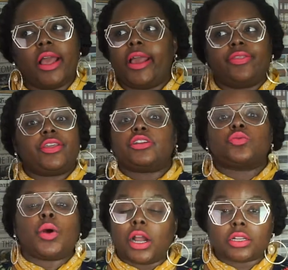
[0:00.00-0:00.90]
and there's
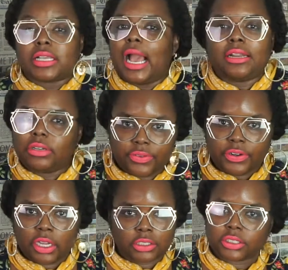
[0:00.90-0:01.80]
words I don't even
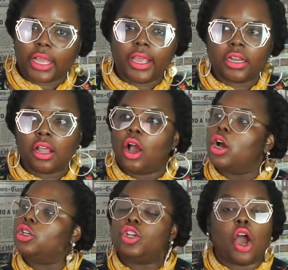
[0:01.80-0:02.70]
understand,
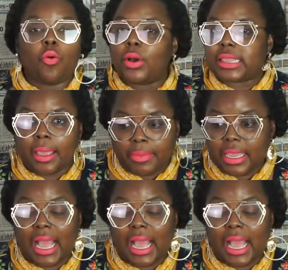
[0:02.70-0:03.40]
know what they mean.